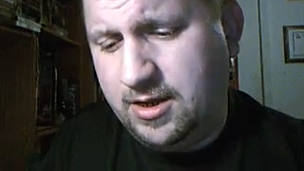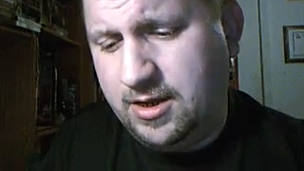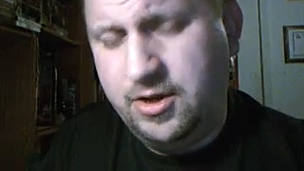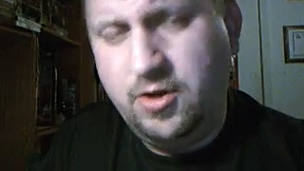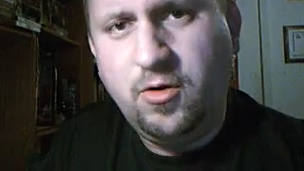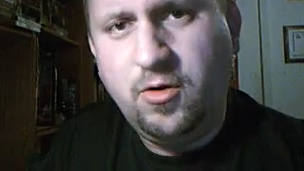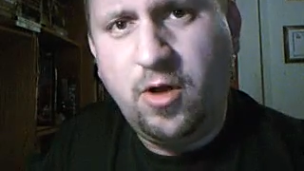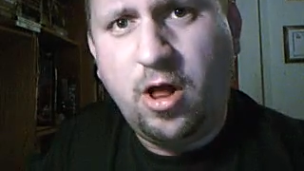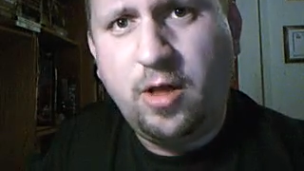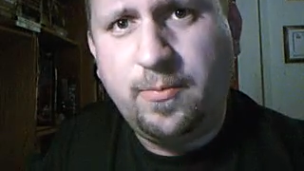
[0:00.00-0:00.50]

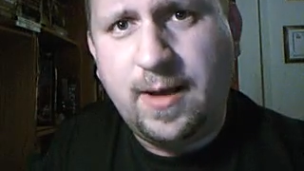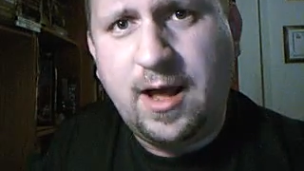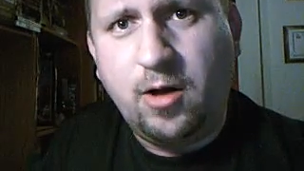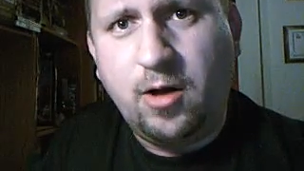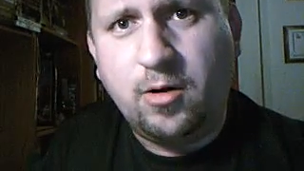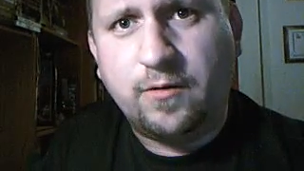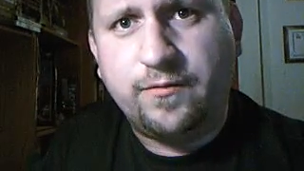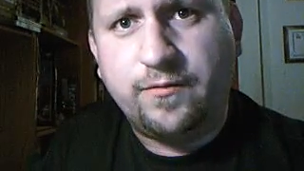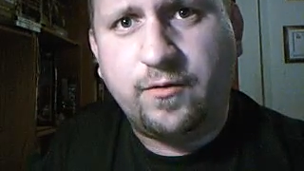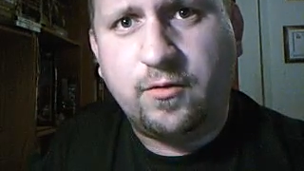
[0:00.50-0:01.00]
You're all
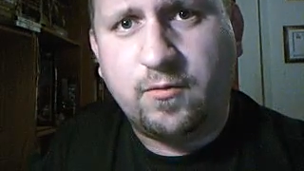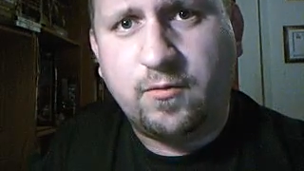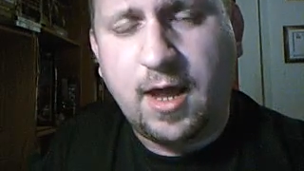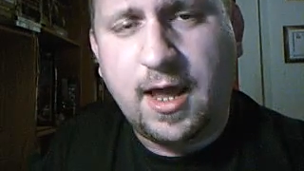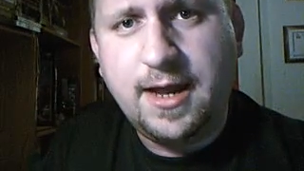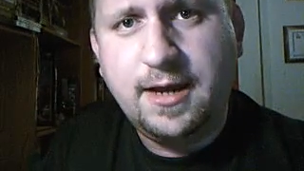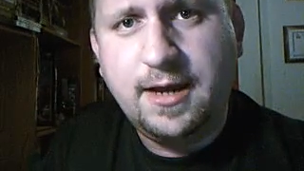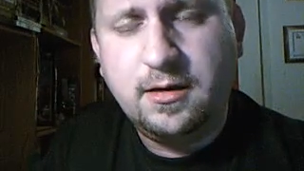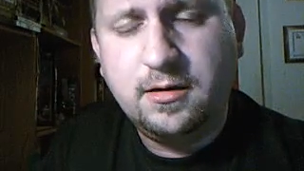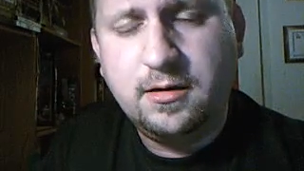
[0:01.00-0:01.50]
powerful,
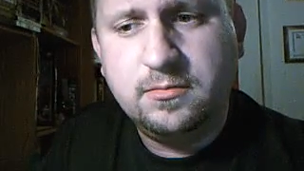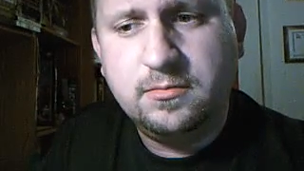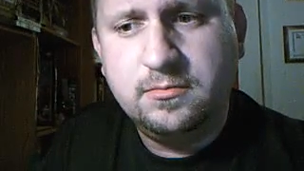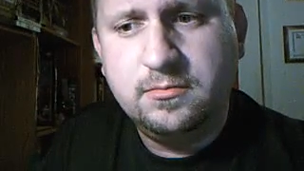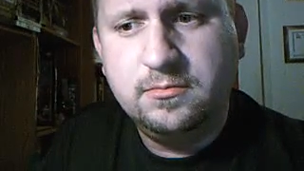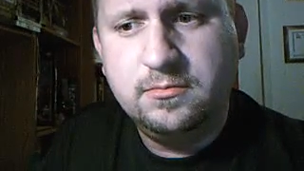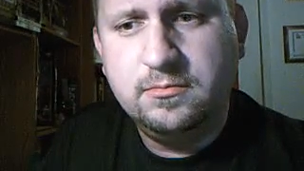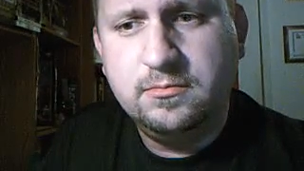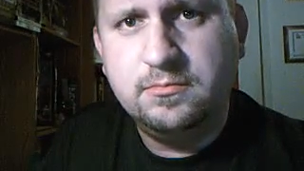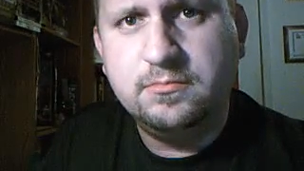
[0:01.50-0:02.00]
right?
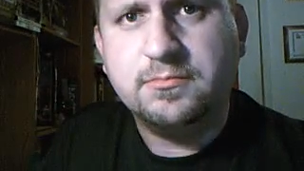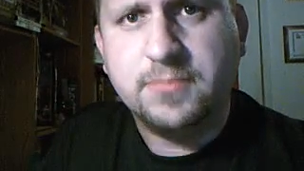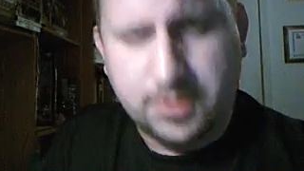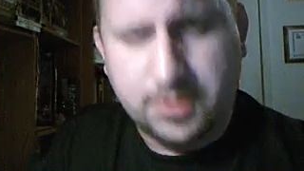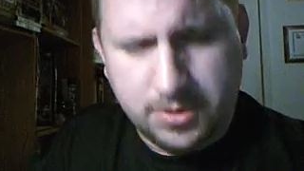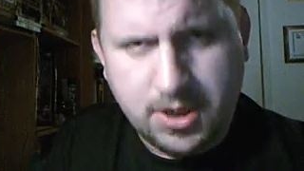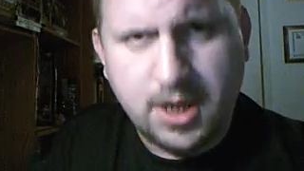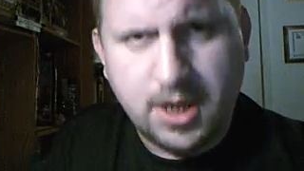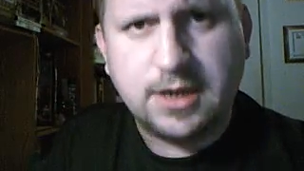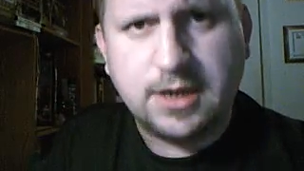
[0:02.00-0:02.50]

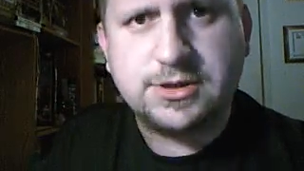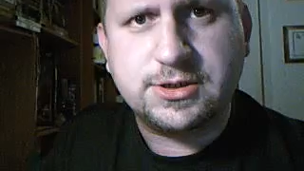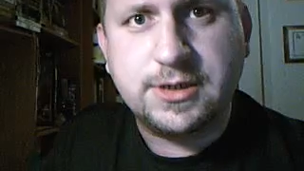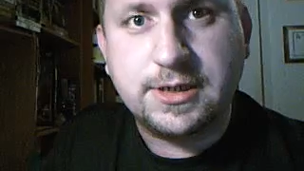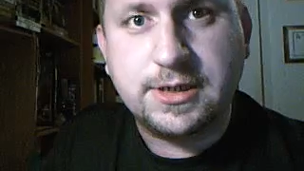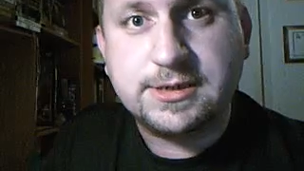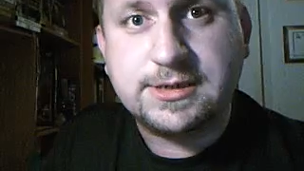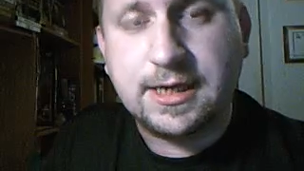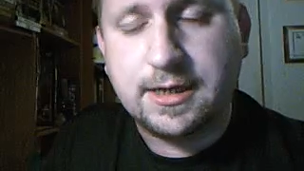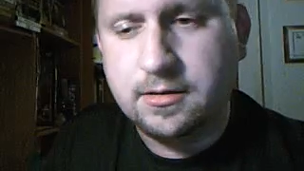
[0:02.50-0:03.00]
Yes,
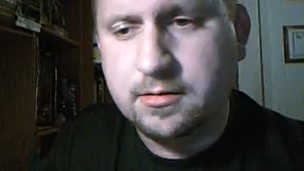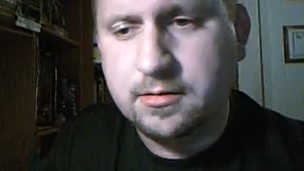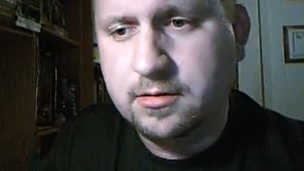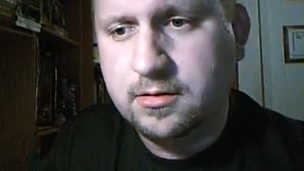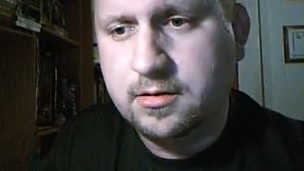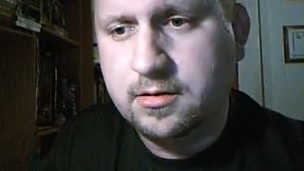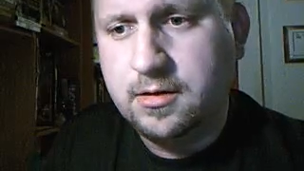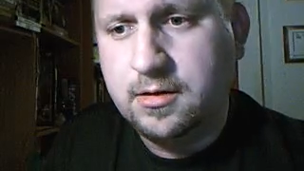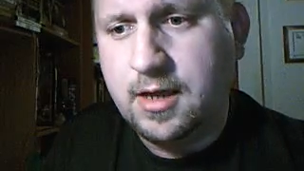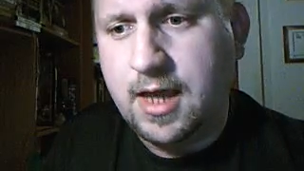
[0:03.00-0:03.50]
he said.
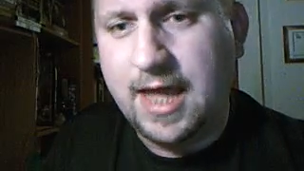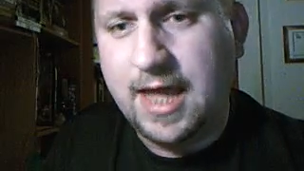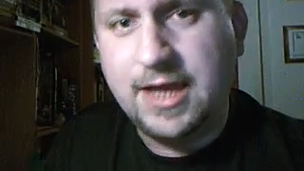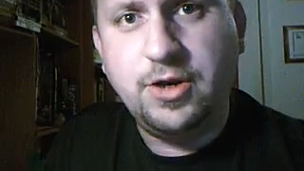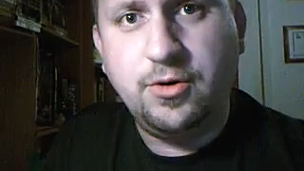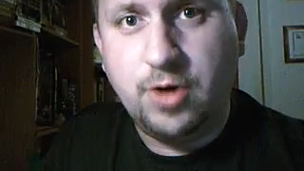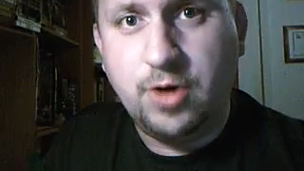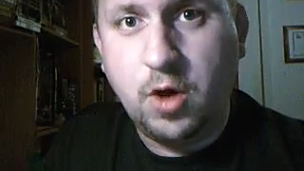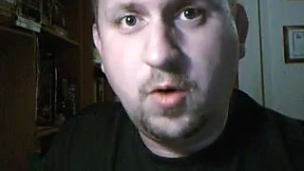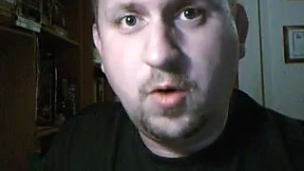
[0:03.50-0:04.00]

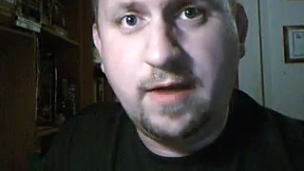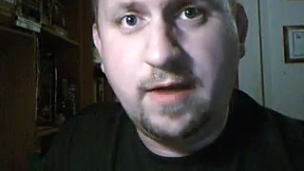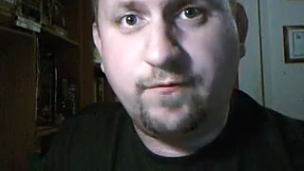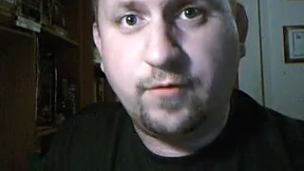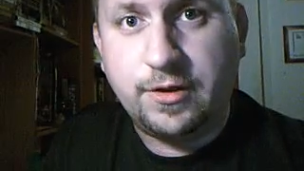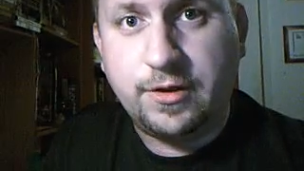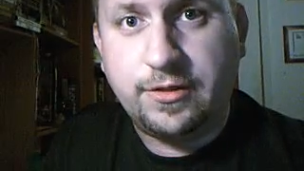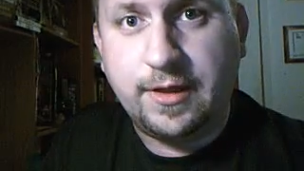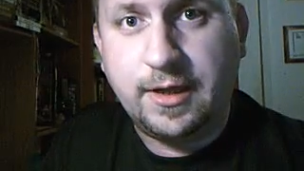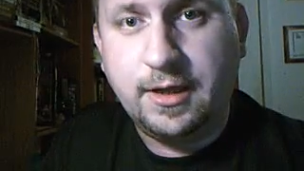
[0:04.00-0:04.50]
And you know
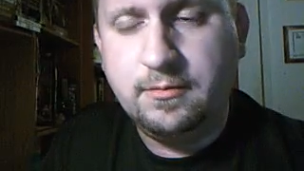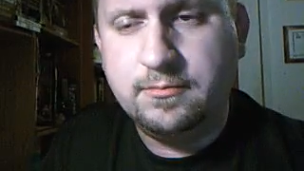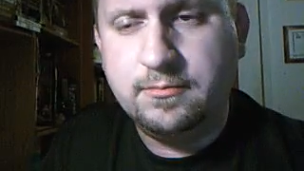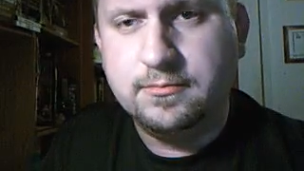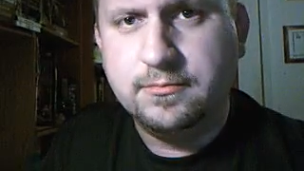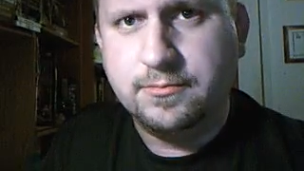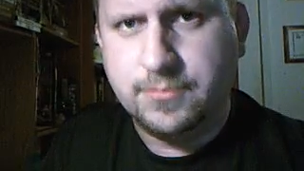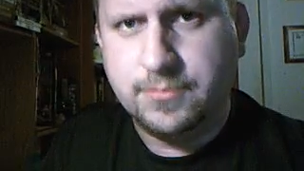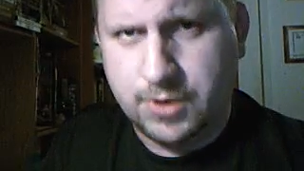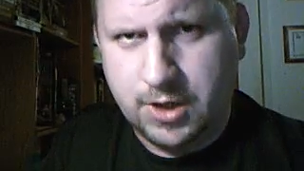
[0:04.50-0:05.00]
everything?
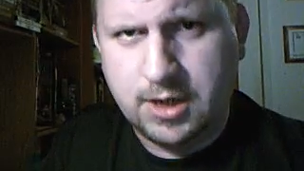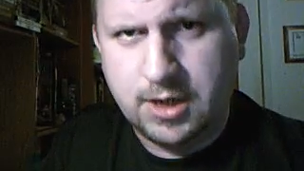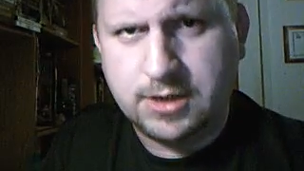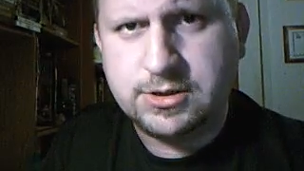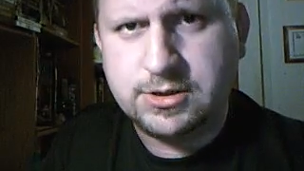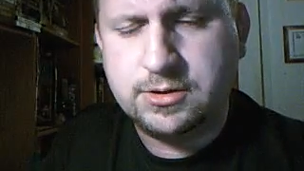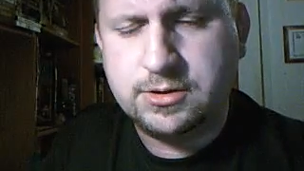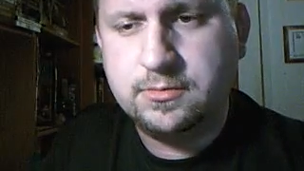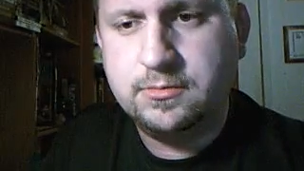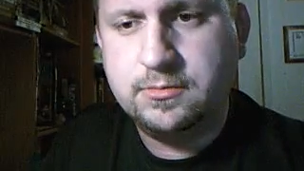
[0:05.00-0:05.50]

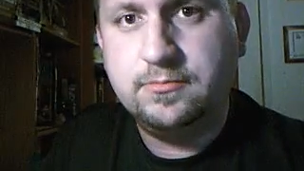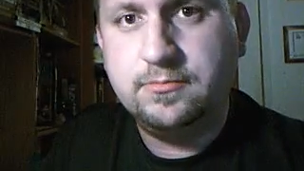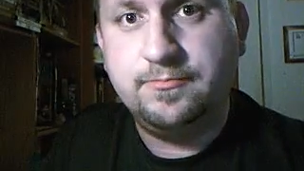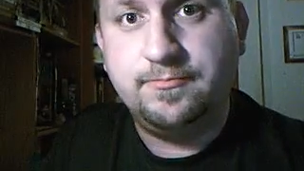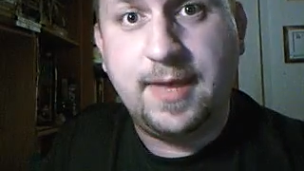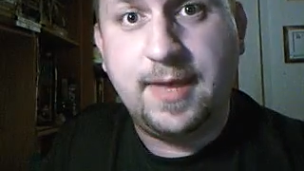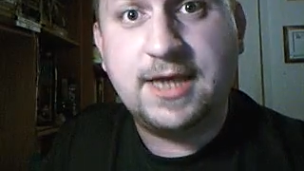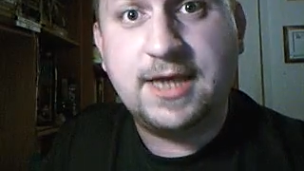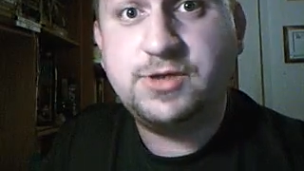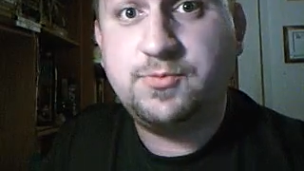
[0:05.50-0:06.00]
Yes.
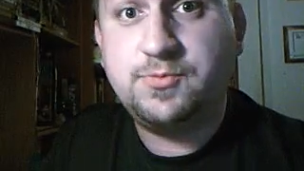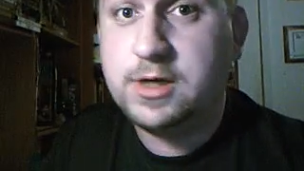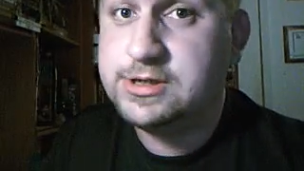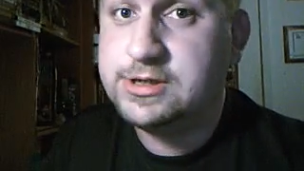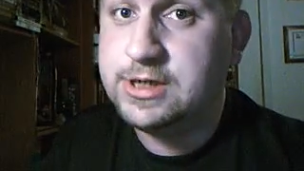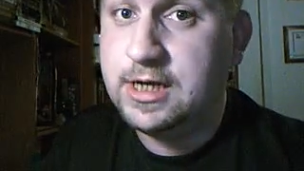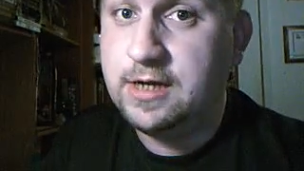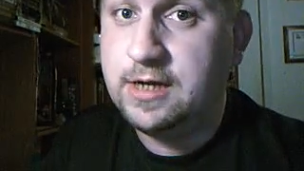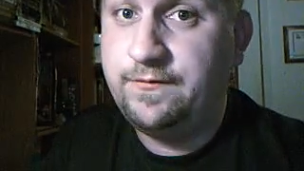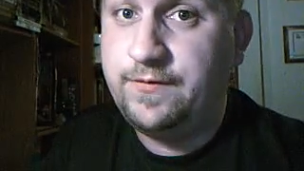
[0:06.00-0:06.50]
Past,
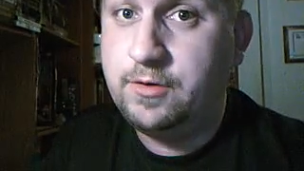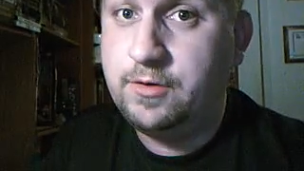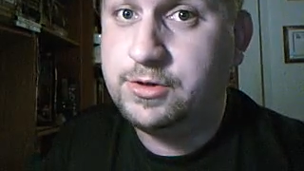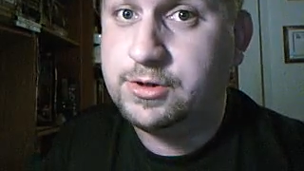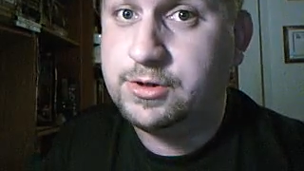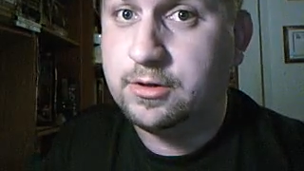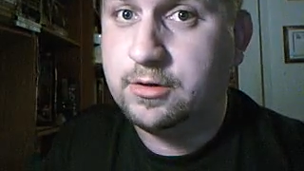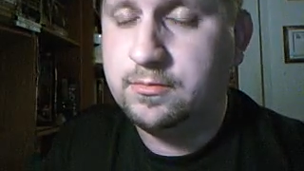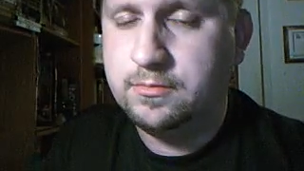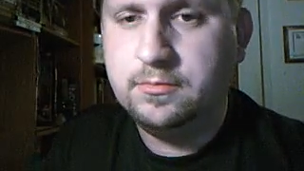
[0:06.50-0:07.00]
present, and
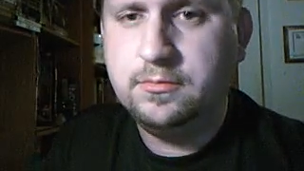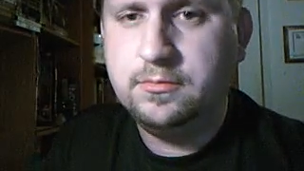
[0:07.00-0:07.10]
future?